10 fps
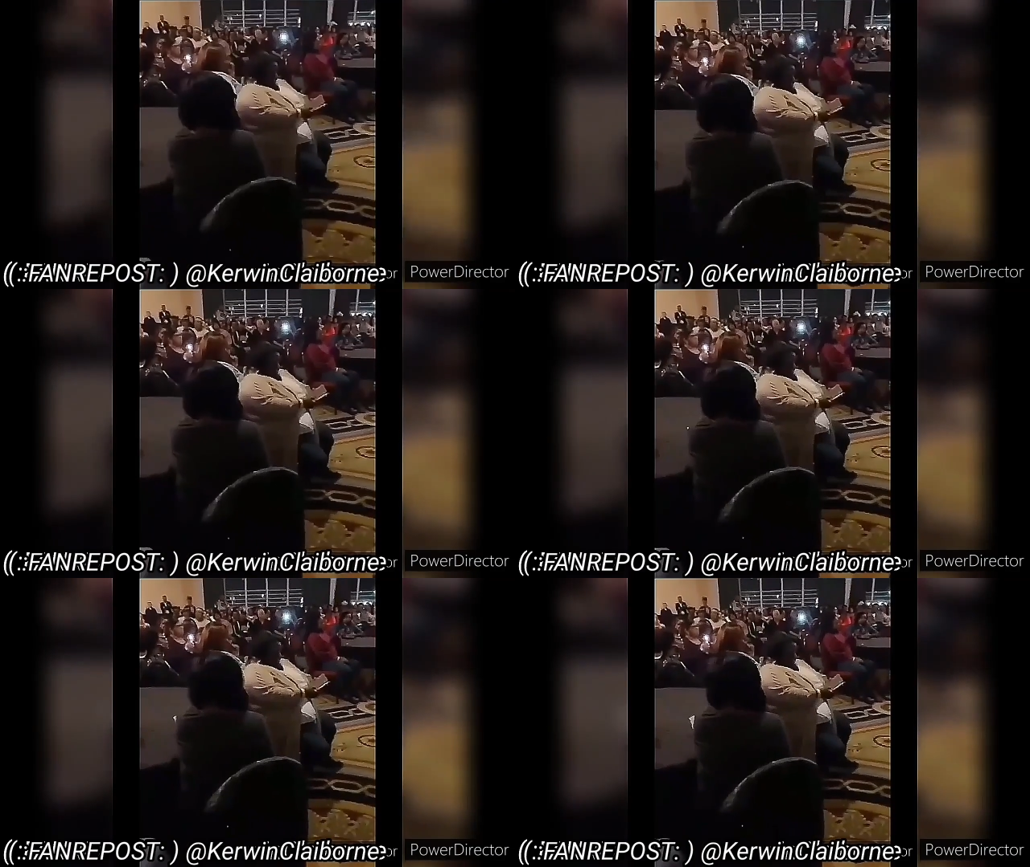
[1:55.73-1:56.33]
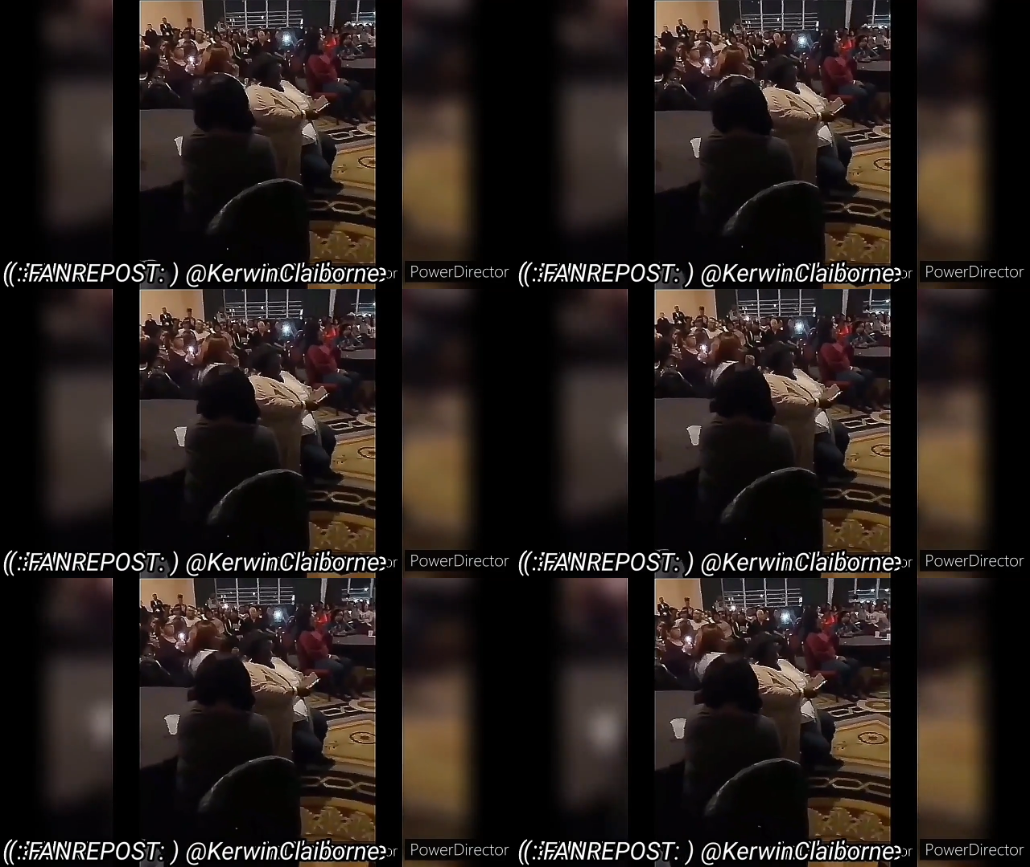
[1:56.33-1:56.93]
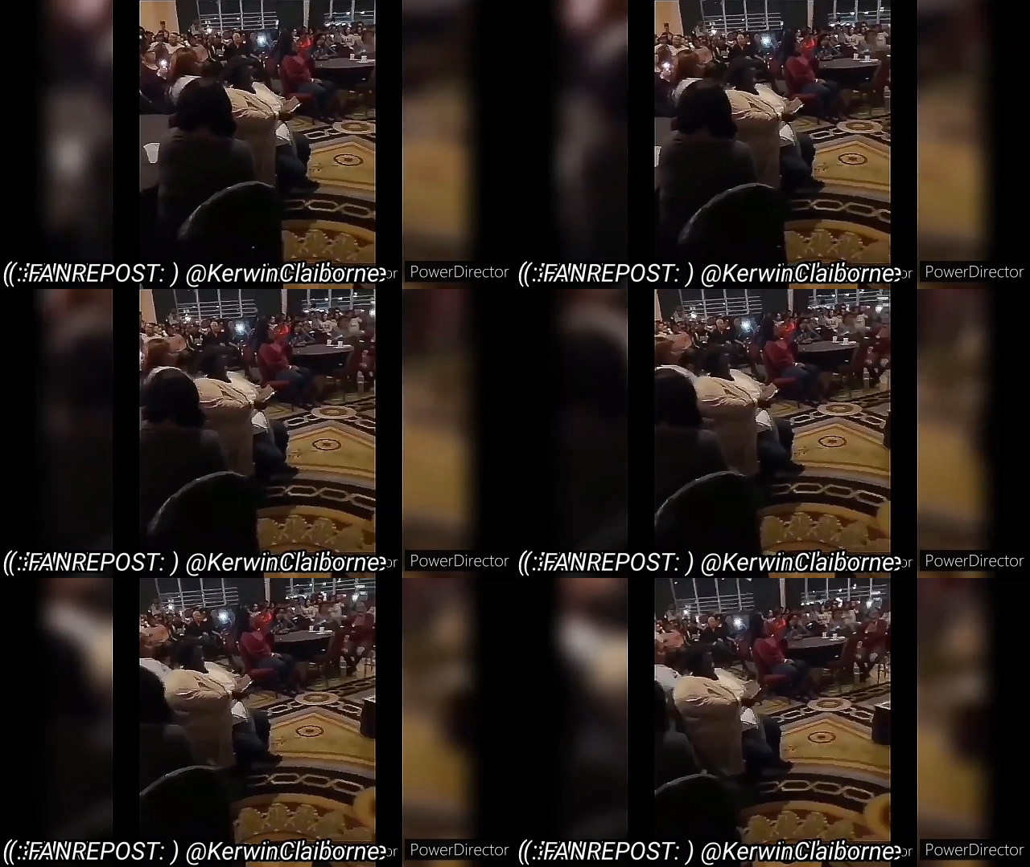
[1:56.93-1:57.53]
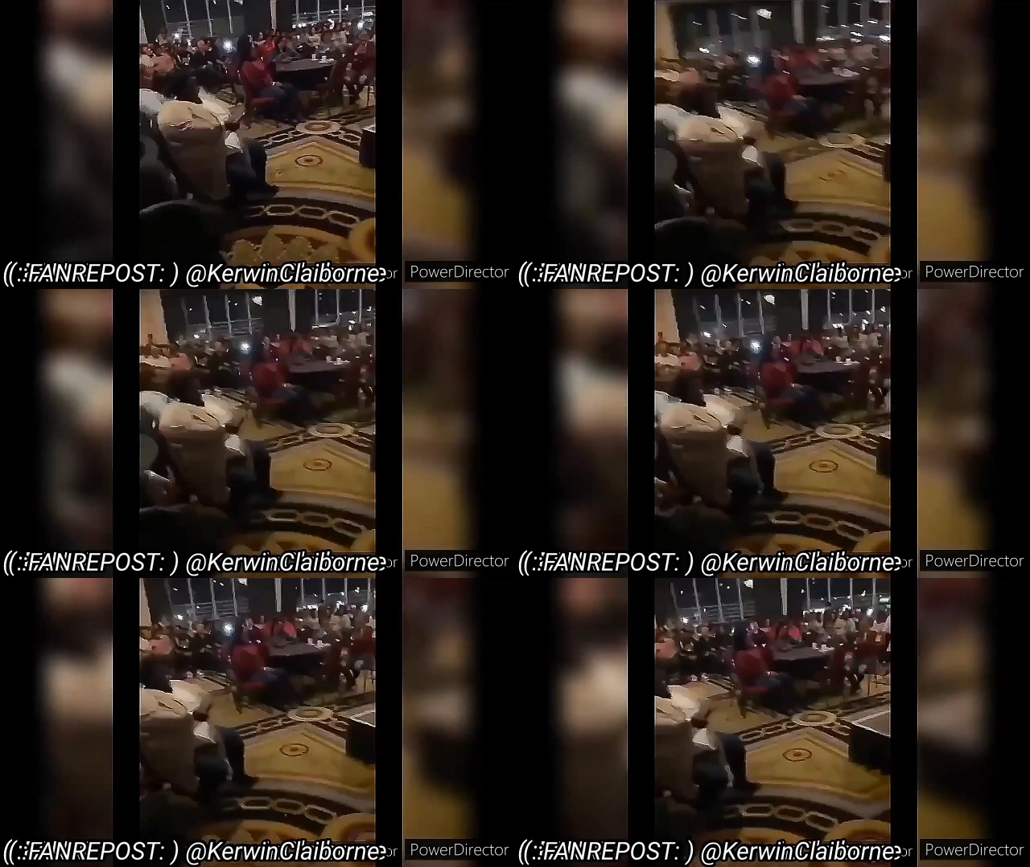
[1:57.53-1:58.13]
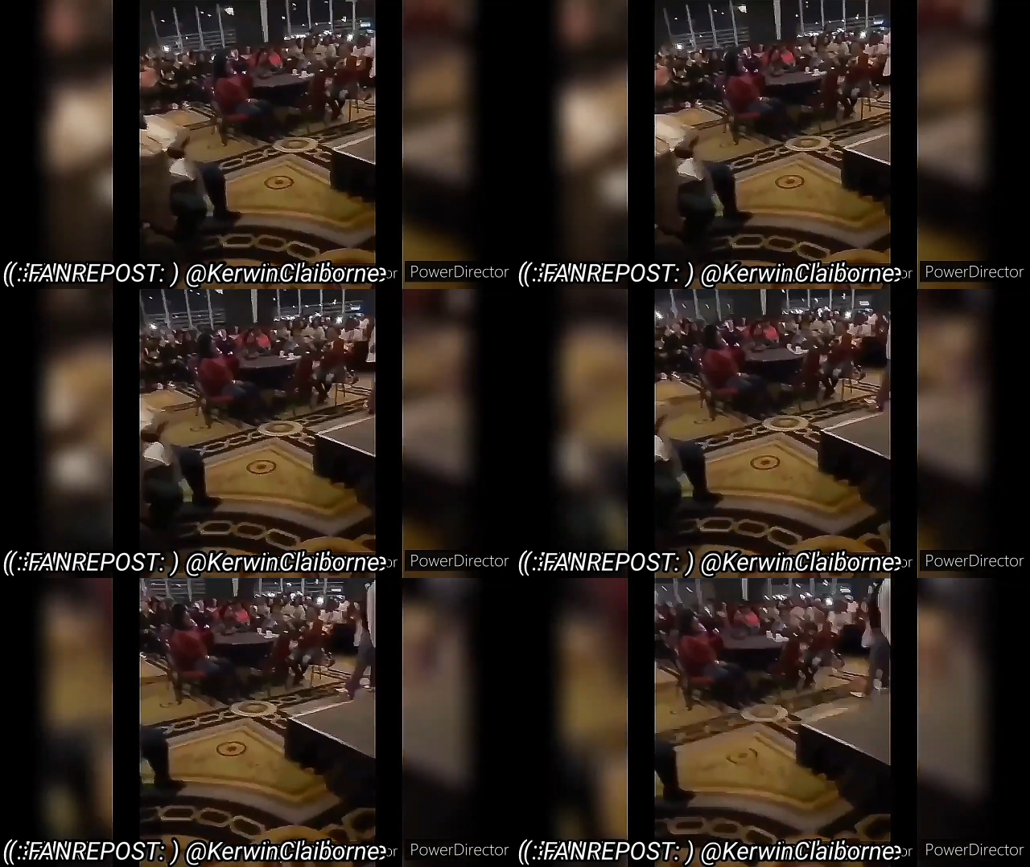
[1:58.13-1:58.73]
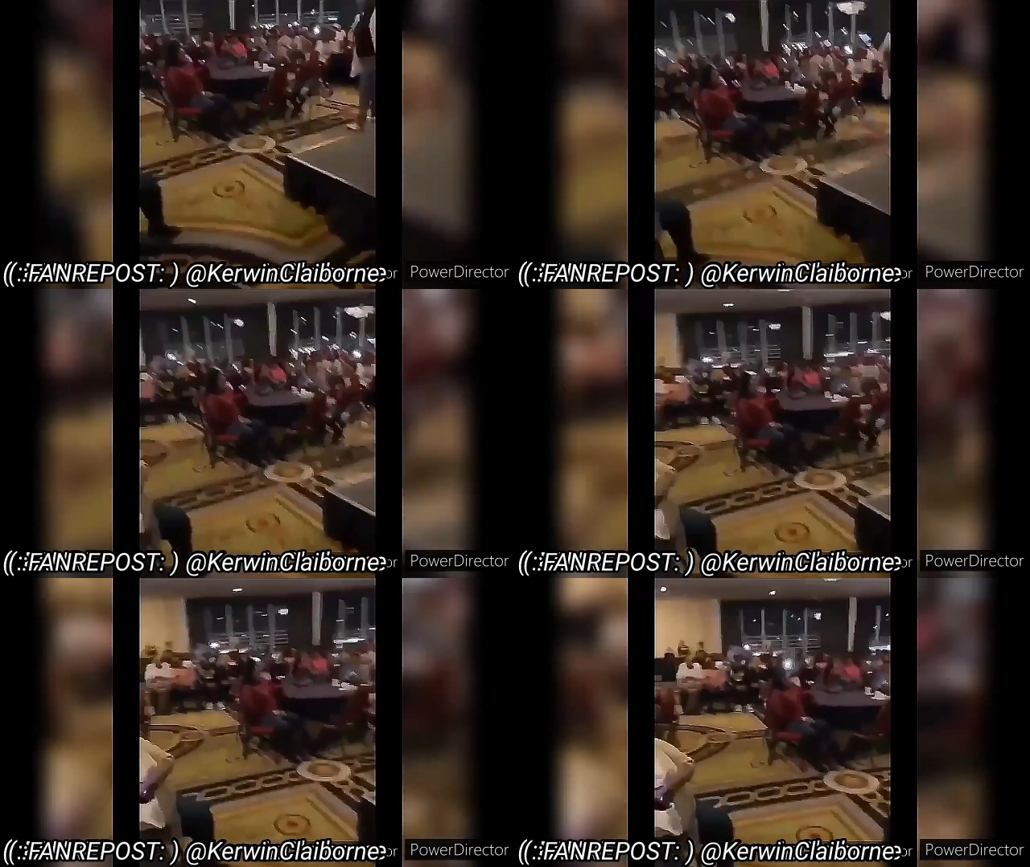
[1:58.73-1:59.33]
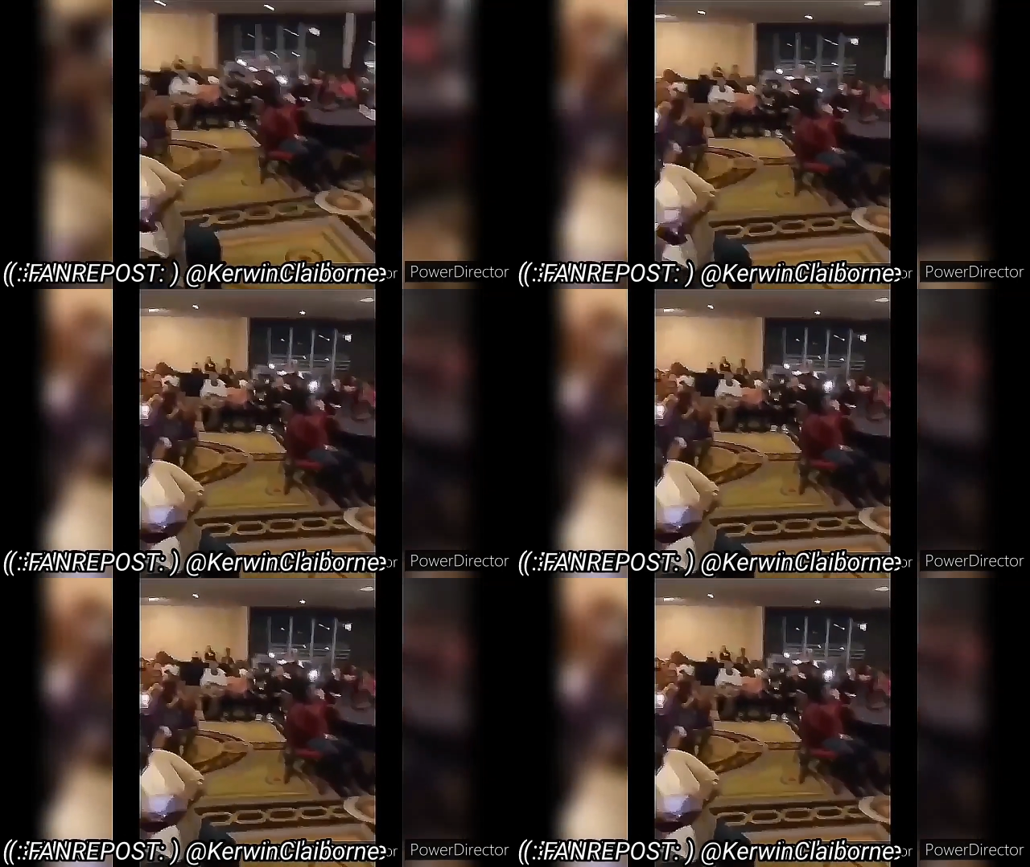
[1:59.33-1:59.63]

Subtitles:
No face is visible, so there are no lips to read.